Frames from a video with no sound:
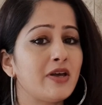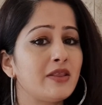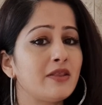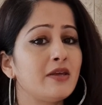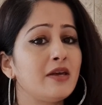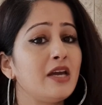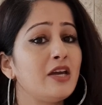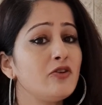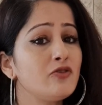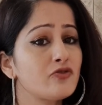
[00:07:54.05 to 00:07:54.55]

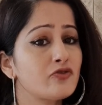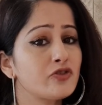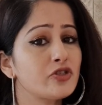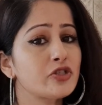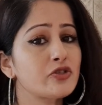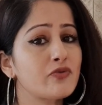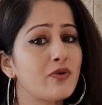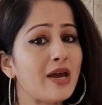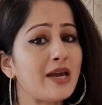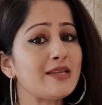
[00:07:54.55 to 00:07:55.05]
when the
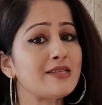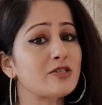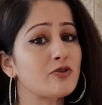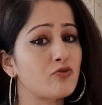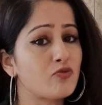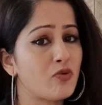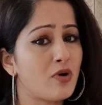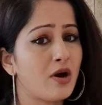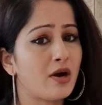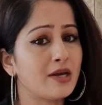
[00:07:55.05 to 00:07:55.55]
interest
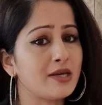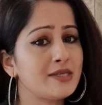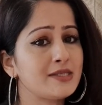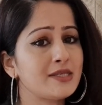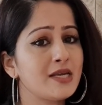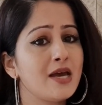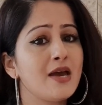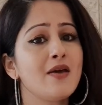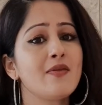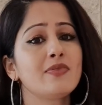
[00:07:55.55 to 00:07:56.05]
rates
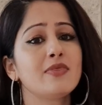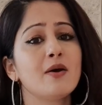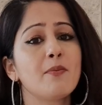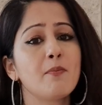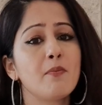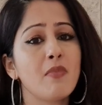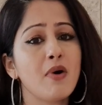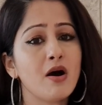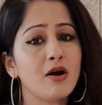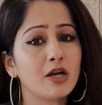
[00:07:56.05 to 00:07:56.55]
rise,
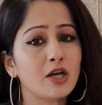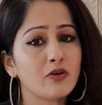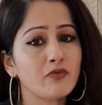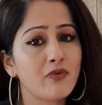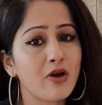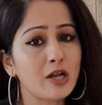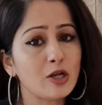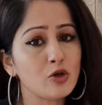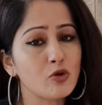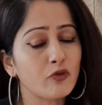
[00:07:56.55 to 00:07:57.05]
the
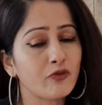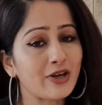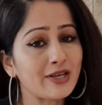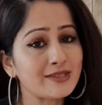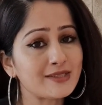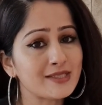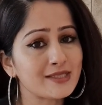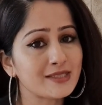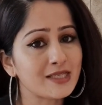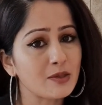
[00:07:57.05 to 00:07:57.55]
market value of
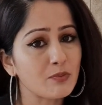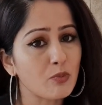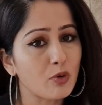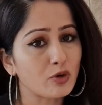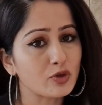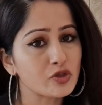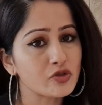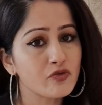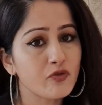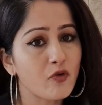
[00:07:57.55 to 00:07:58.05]
existing
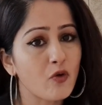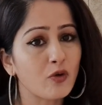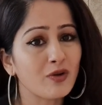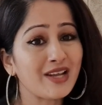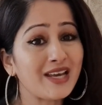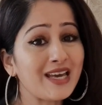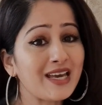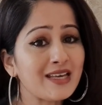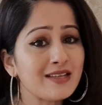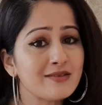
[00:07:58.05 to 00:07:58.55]
bonds
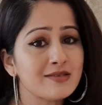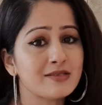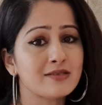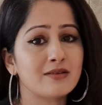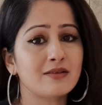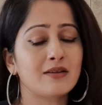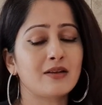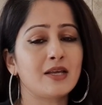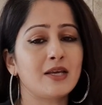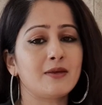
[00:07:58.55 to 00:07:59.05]
fall
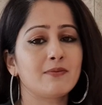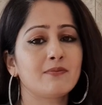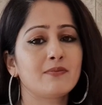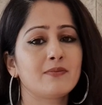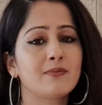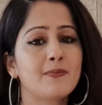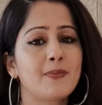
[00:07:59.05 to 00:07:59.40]
instantly.